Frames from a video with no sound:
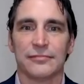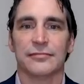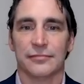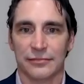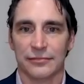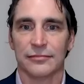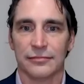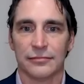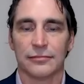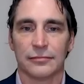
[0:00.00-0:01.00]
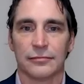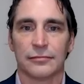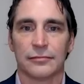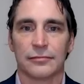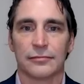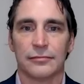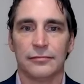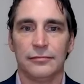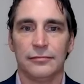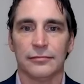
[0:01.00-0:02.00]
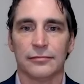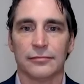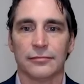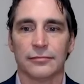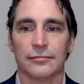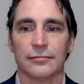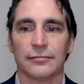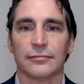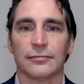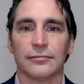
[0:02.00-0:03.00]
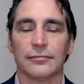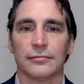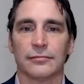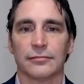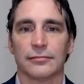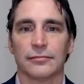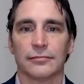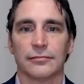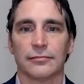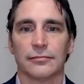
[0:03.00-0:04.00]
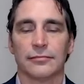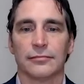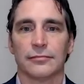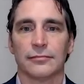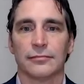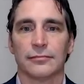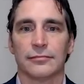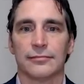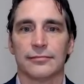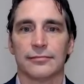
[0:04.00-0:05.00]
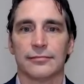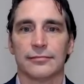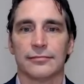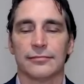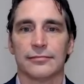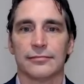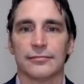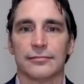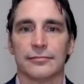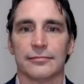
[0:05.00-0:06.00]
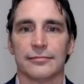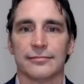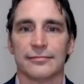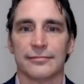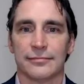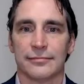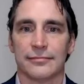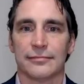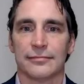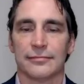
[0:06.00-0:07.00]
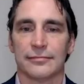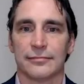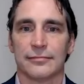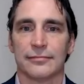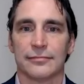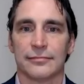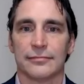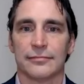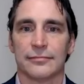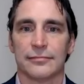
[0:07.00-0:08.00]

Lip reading: (not speaking)